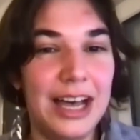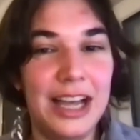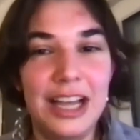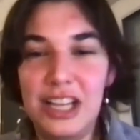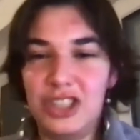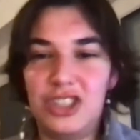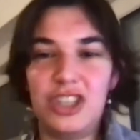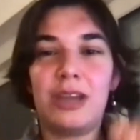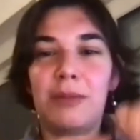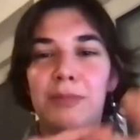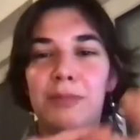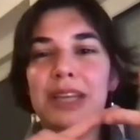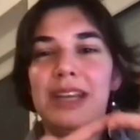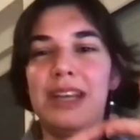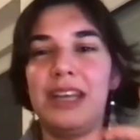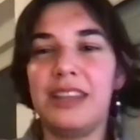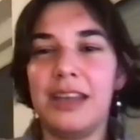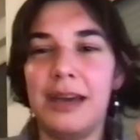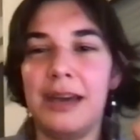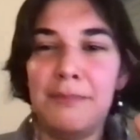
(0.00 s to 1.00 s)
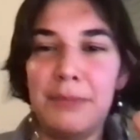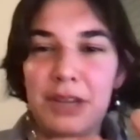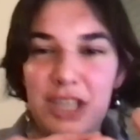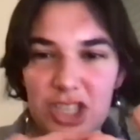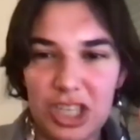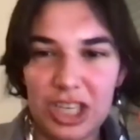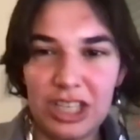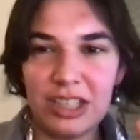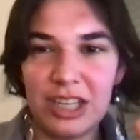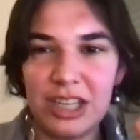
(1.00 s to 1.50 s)
She completed the
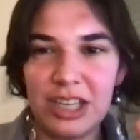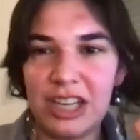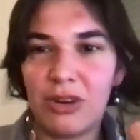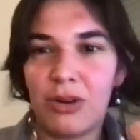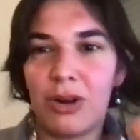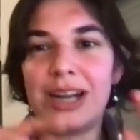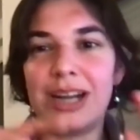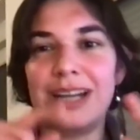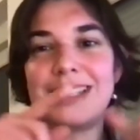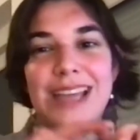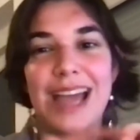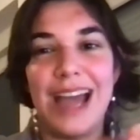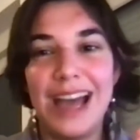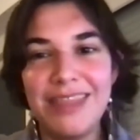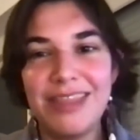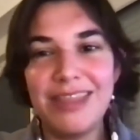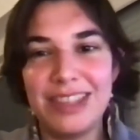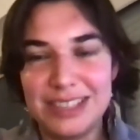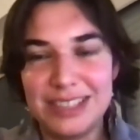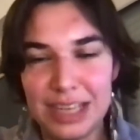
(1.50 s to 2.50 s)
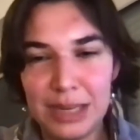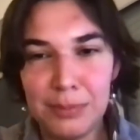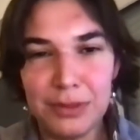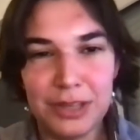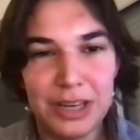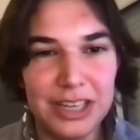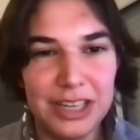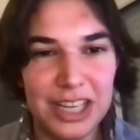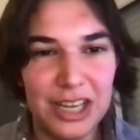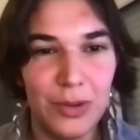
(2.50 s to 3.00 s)
machine learning course and the deep
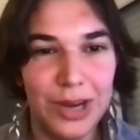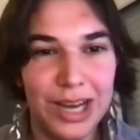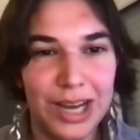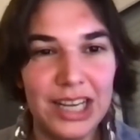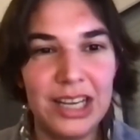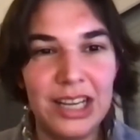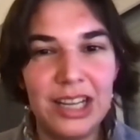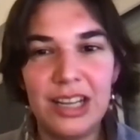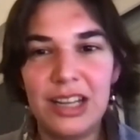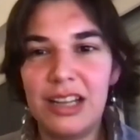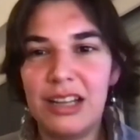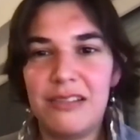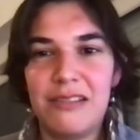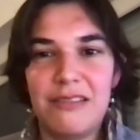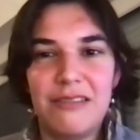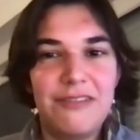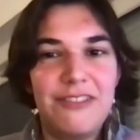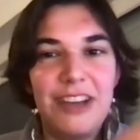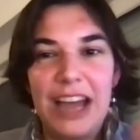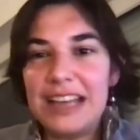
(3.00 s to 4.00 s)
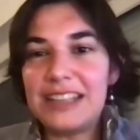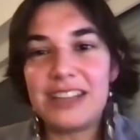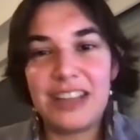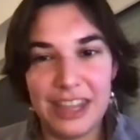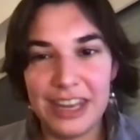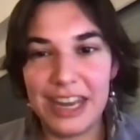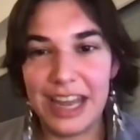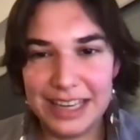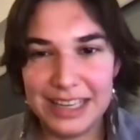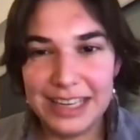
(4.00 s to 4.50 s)
learning one faster
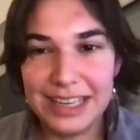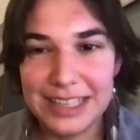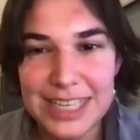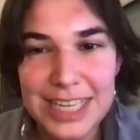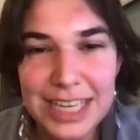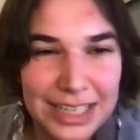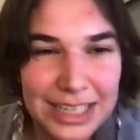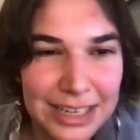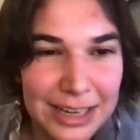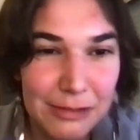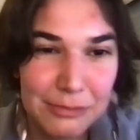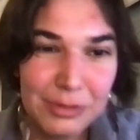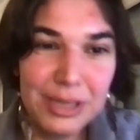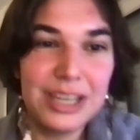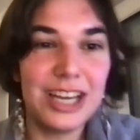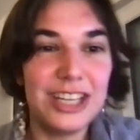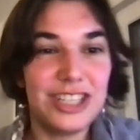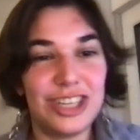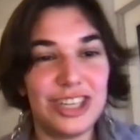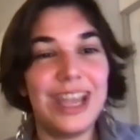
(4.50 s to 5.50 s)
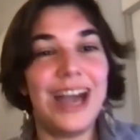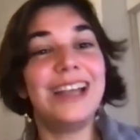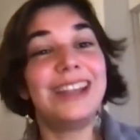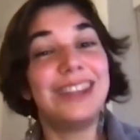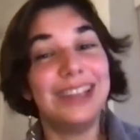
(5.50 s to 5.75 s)
than I did because she had the